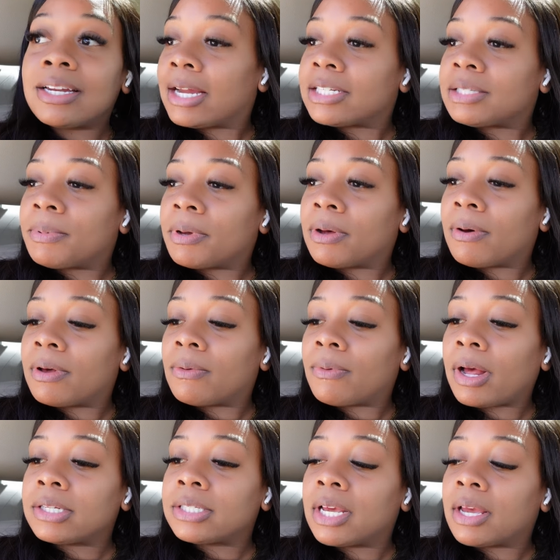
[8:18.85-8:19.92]
I just been going
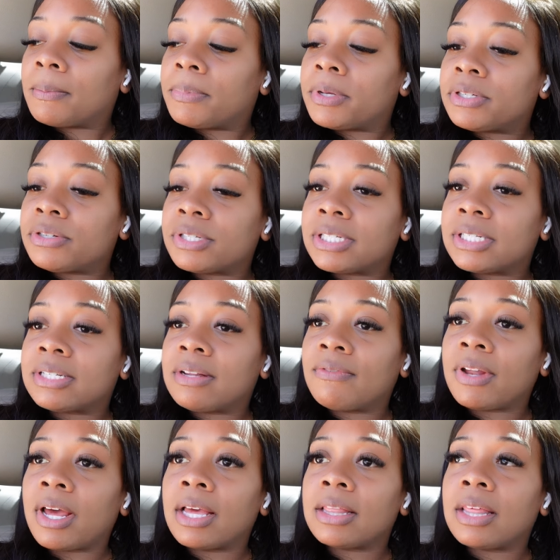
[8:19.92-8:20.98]
around taking pictures and stuff
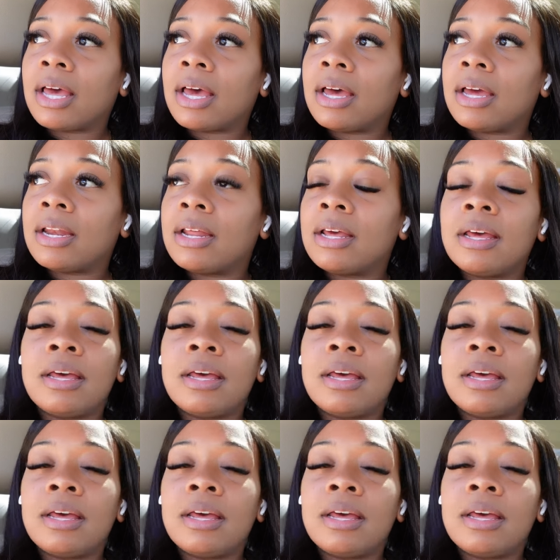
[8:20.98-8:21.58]
like that.